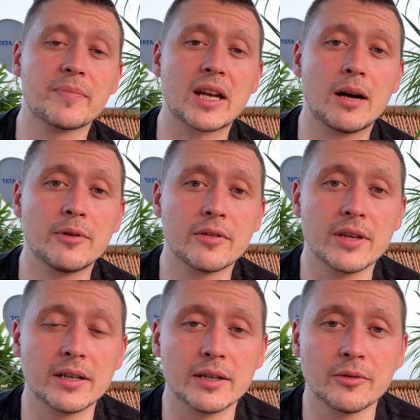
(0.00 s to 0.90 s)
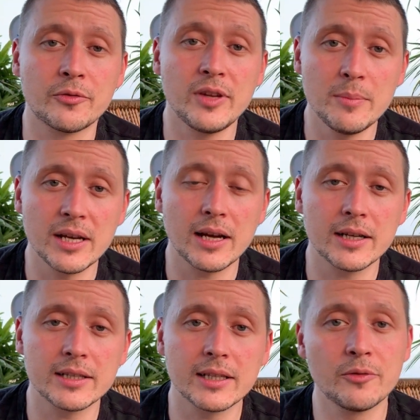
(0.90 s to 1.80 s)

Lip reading: cover the female article,